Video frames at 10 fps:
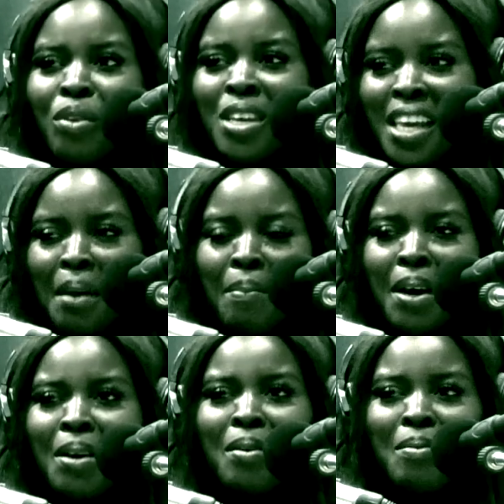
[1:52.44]
you get
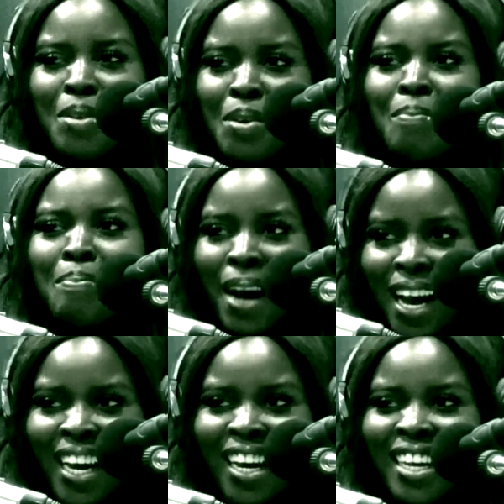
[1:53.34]
back home, you're
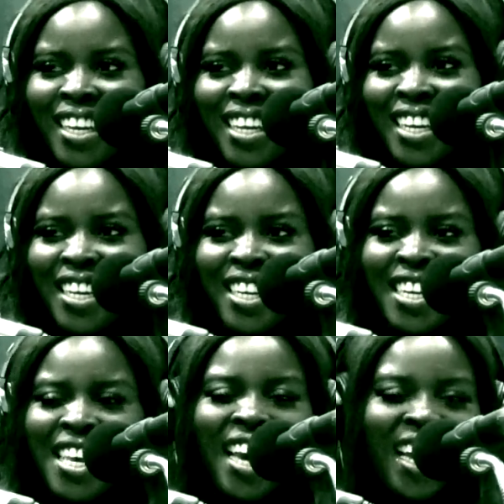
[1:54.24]
back.
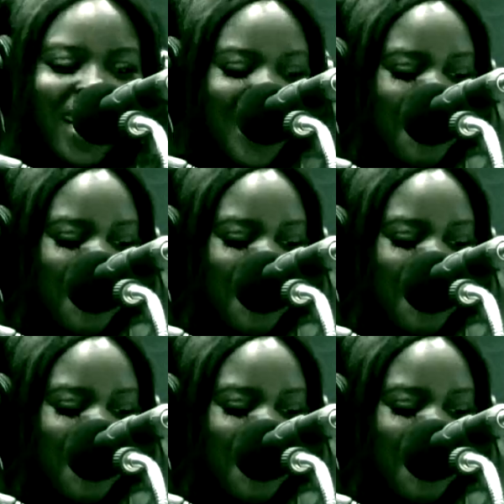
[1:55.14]
Yeah, I can